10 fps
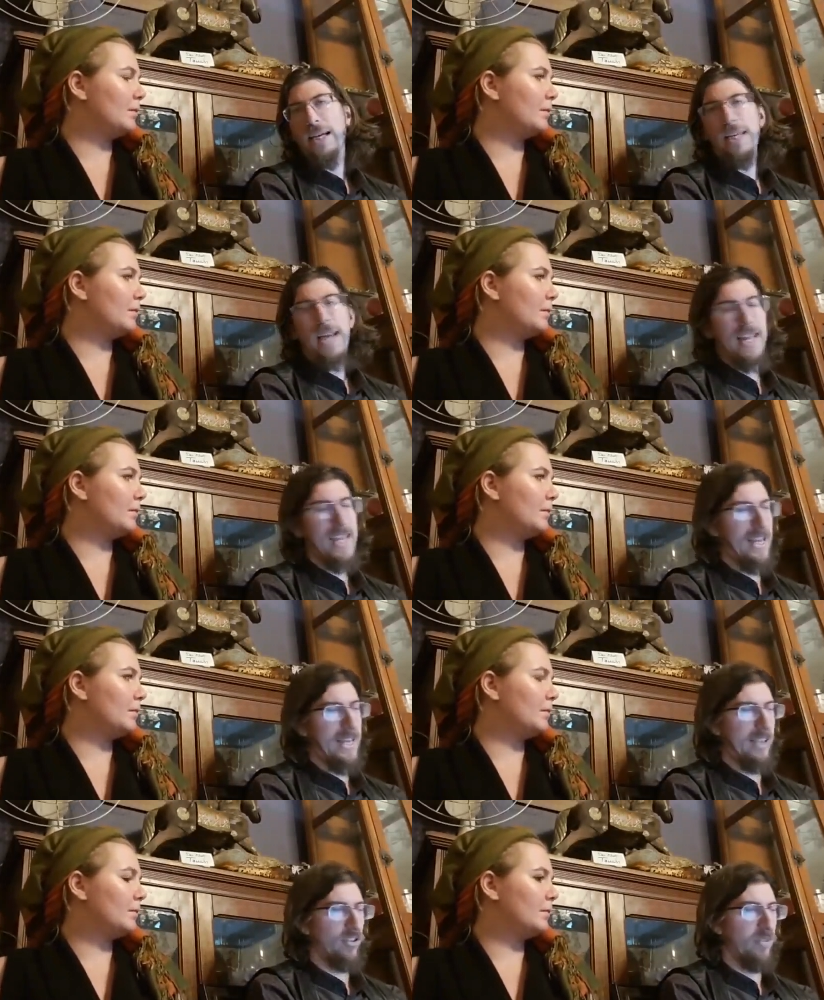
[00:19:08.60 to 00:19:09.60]
Speaker 1: yeah, I can't
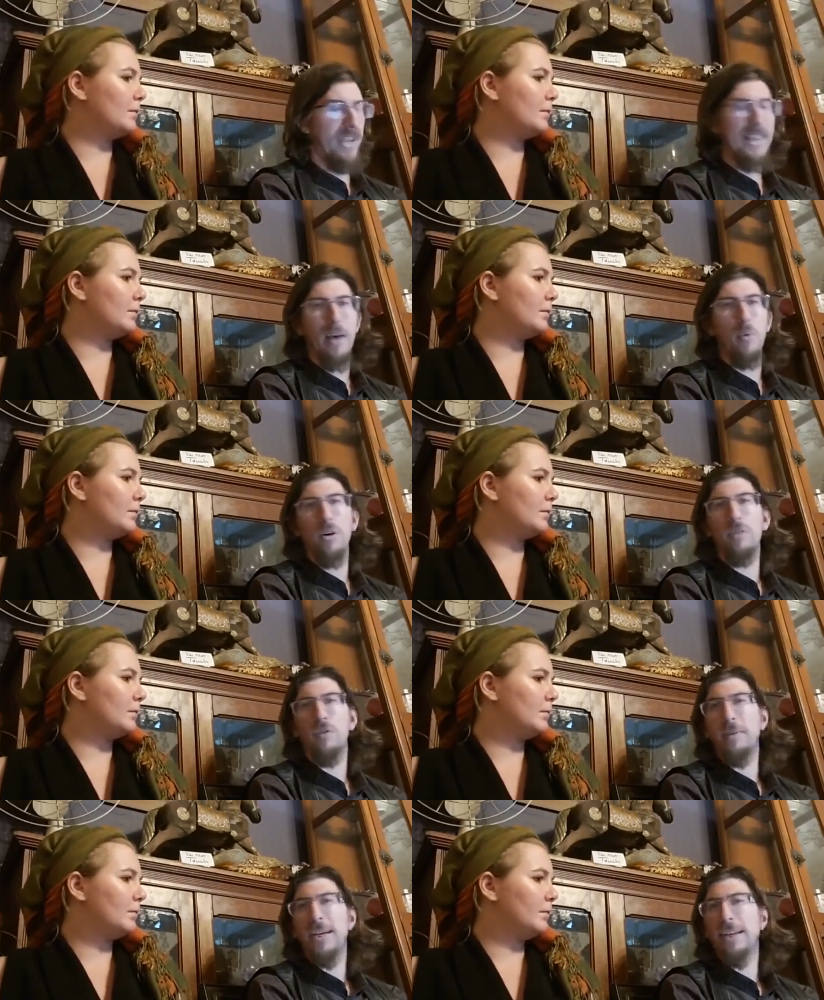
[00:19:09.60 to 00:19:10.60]
actually make that work
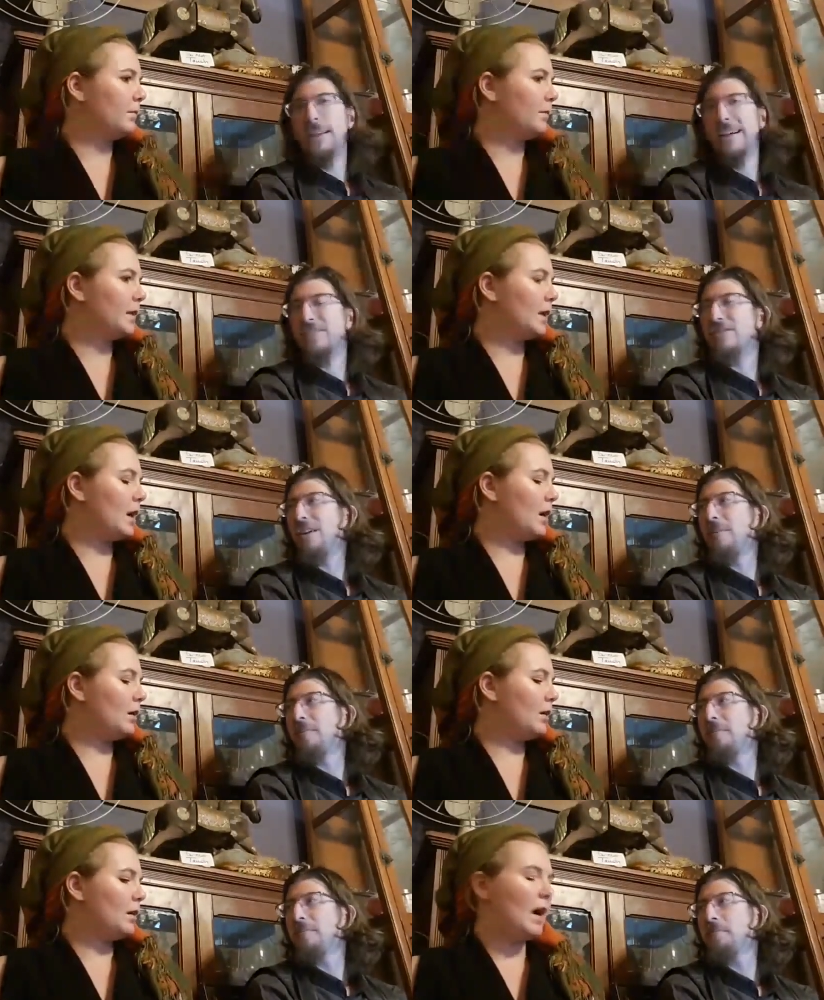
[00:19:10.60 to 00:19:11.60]
for me. There's
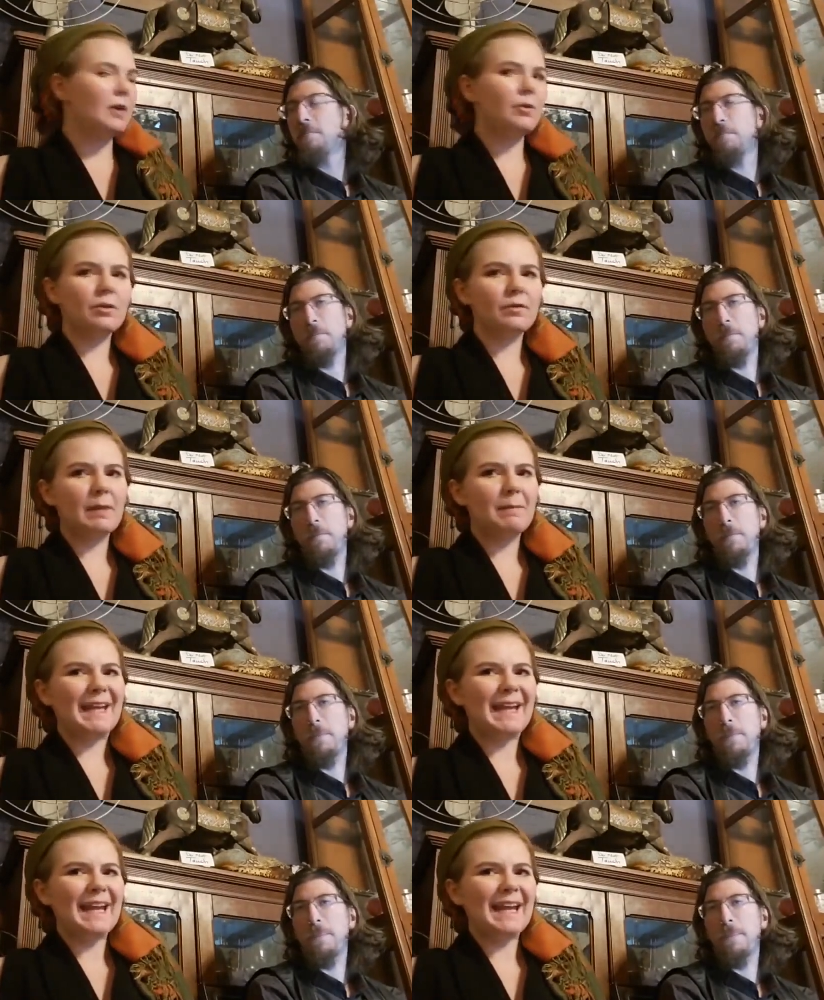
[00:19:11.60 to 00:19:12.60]
um.
Speaker 2: I don't know if that
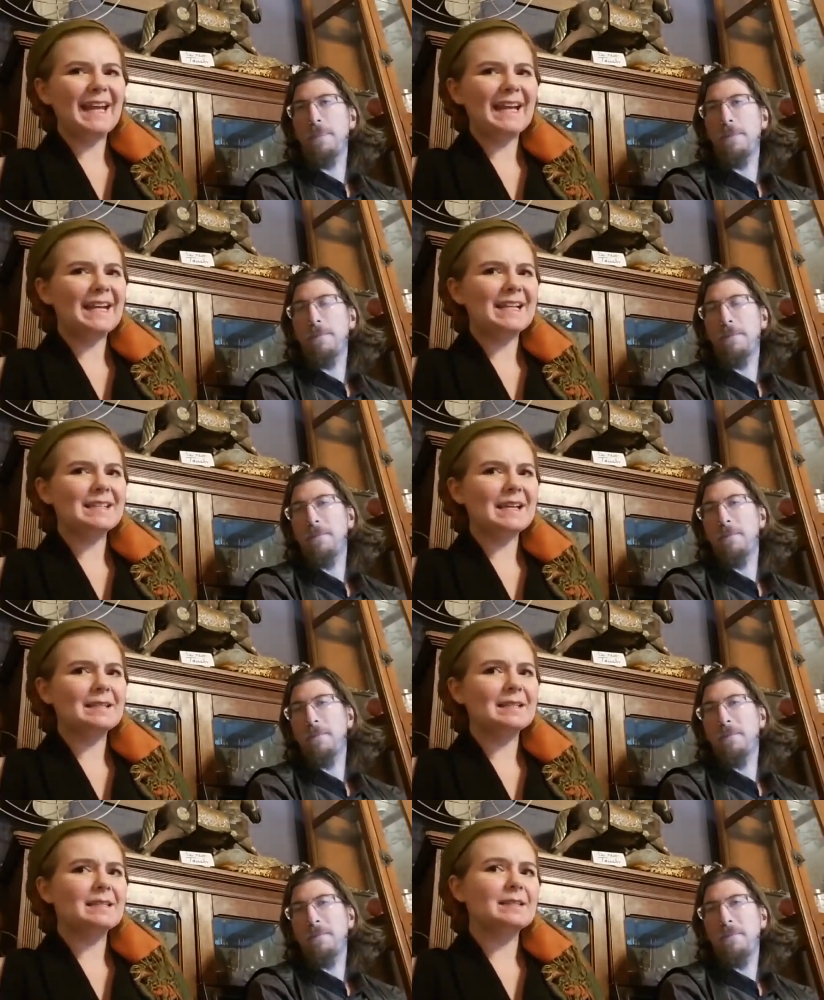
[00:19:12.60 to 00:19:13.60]
made any
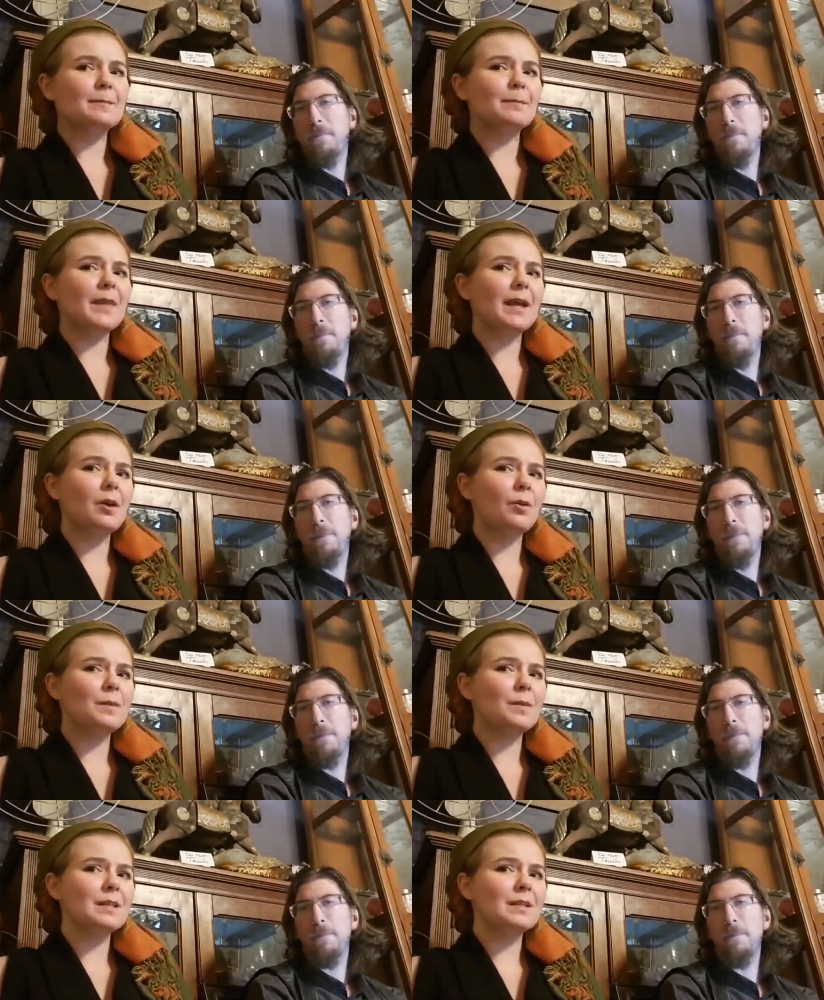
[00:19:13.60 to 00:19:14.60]
sense. I
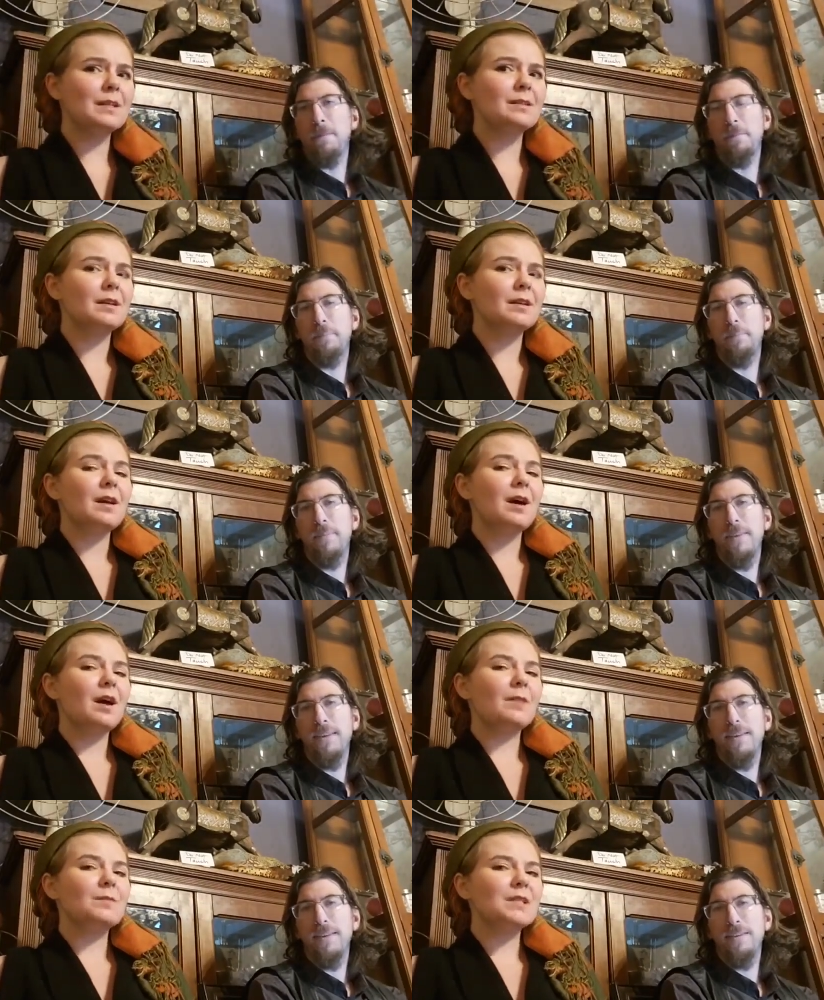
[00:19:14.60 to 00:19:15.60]
hope it did.
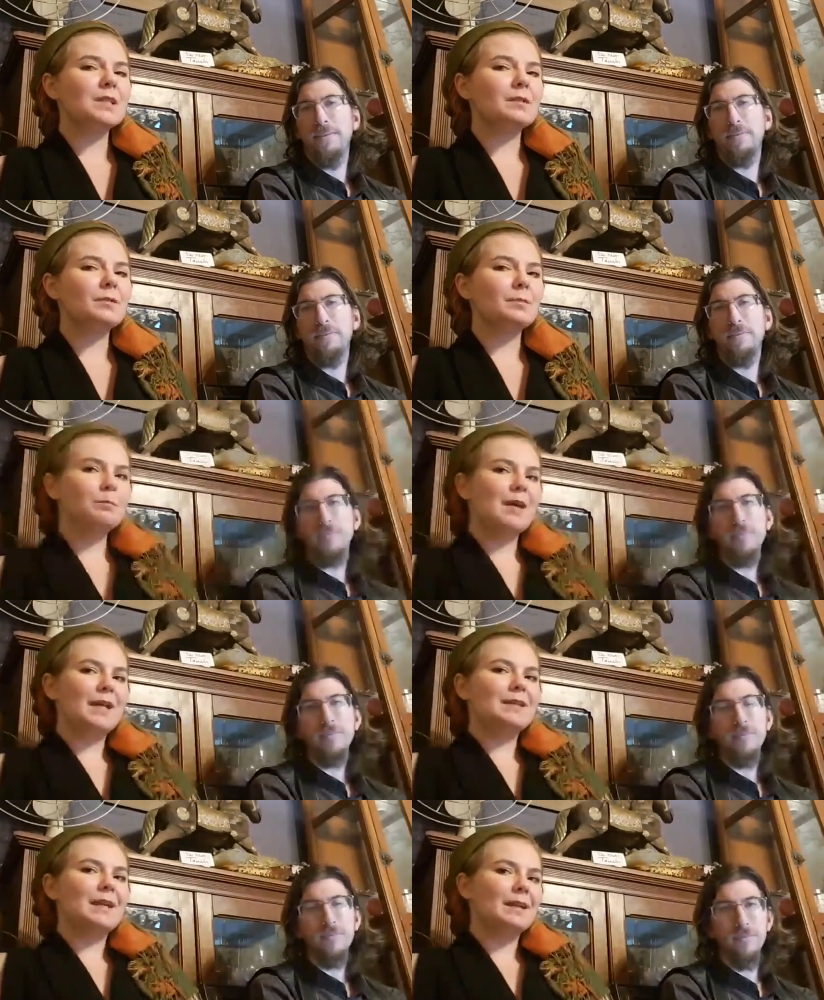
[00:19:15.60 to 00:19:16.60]
I'm still
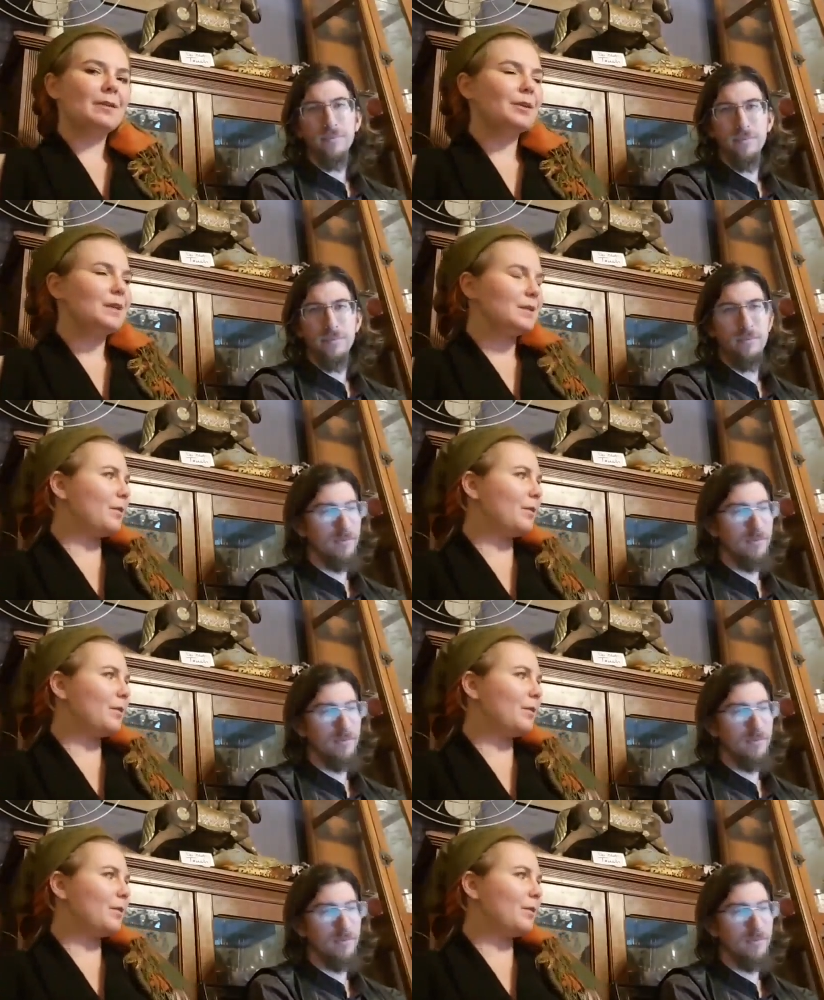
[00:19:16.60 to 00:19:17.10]
meditating on these